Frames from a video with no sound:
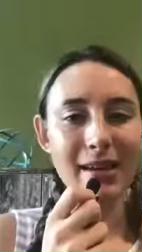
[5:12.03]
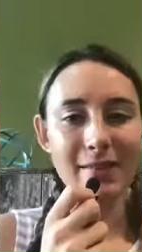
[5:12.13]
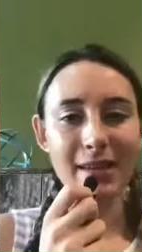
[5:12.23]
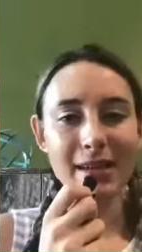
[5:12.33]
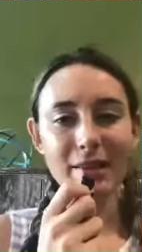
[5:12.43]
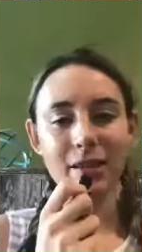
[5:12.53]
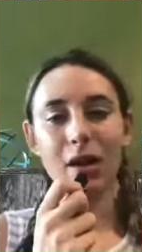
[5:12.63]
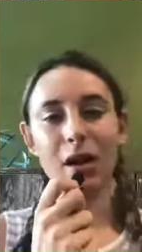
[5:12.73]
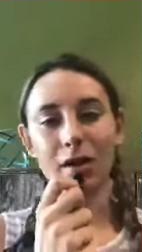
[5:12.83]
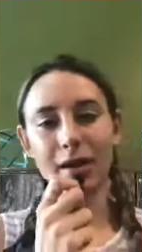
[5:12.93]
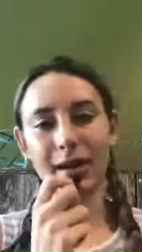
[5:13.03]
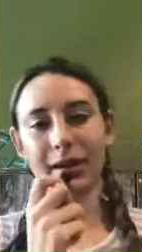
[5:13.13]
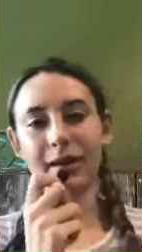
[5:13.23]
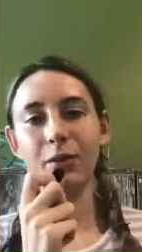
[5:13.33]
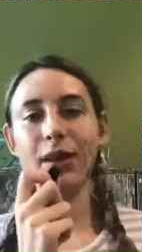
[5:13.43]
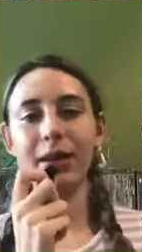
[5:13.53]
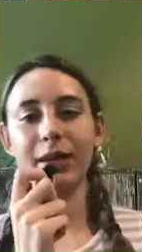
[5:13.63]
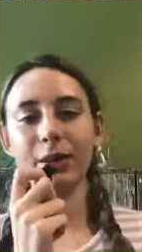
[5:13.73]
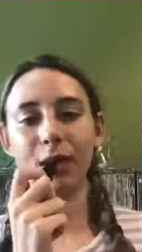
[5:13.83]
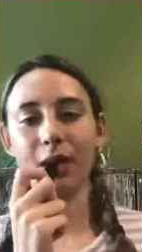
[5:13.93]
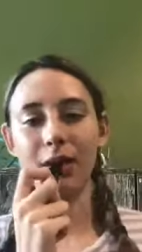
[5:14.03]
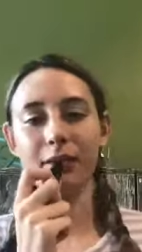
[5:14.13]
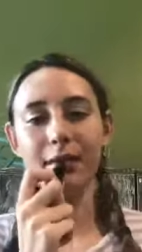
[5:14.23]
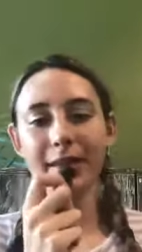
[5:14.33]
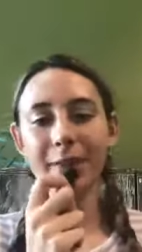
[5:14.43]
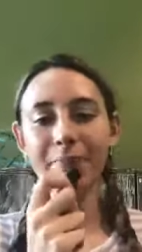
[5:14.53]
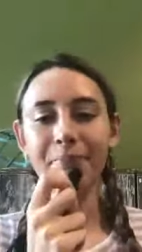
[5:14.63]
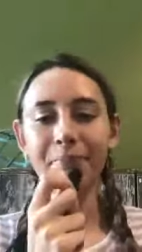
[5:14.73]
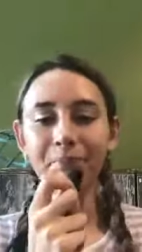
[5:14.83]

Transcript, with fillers: if it isn't a holiday where you are living.